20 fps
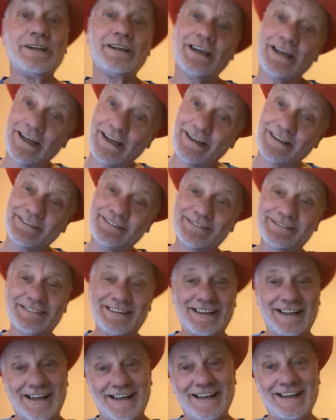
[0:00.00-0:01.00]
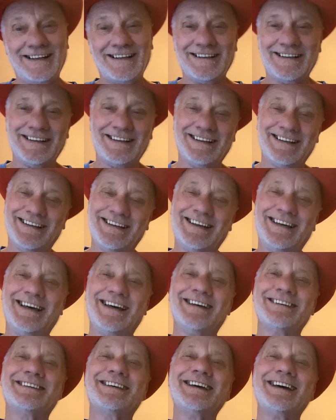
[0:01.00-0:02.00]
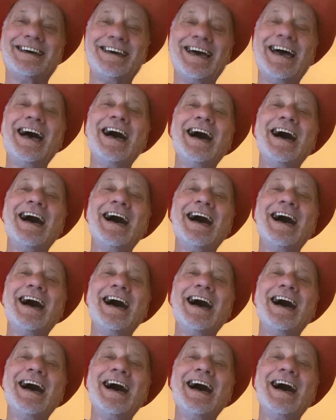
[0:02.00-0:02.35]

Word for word: air. Ha ha ha, okay?